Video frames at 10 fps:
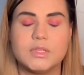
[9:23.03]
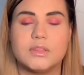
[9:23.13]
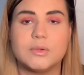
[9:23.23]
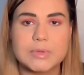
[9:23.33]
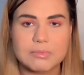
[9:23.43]

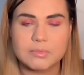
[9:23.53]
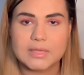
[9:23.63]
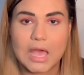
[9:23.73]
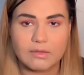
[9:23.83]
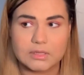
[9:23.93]
They're
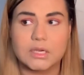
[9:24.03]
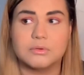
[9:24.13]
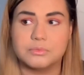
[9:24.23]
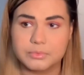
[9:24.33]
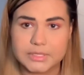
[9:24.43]
probably having a
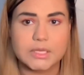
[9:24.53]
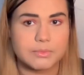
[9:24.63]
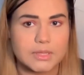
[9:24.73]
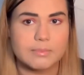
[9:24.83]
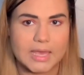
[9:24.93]
really,
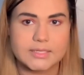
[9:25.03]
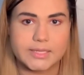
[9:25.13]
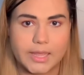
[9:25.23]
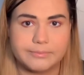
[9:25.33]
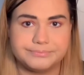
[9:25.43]
really bad
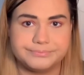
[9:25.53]
day.